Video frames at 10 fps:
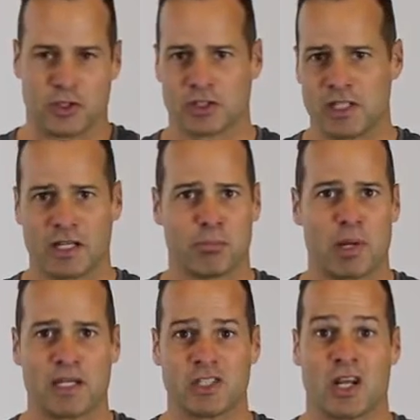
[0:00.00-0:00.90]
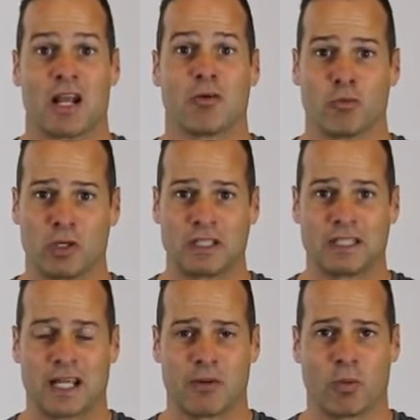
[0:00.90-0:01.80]
Just need a bench,
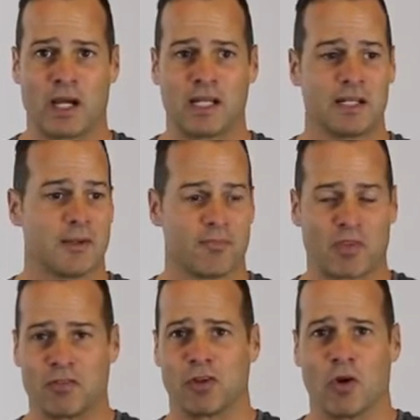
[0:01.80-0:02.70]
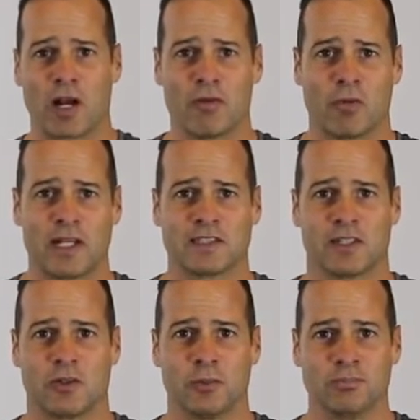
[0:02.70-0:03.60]
really lightweight. If you don't have
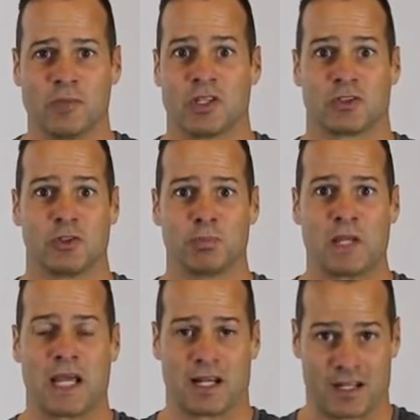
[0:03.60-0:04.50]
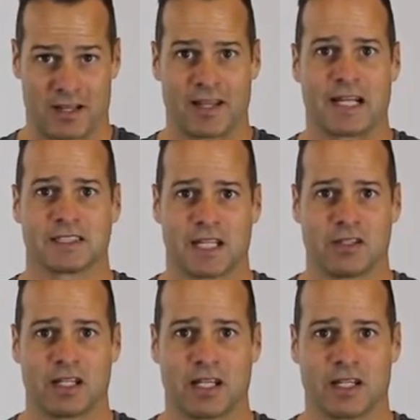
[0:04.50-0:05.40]
weights at home, soup can. That's
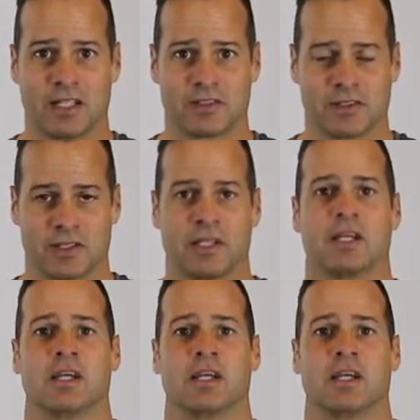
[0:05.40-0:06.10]
how light it is.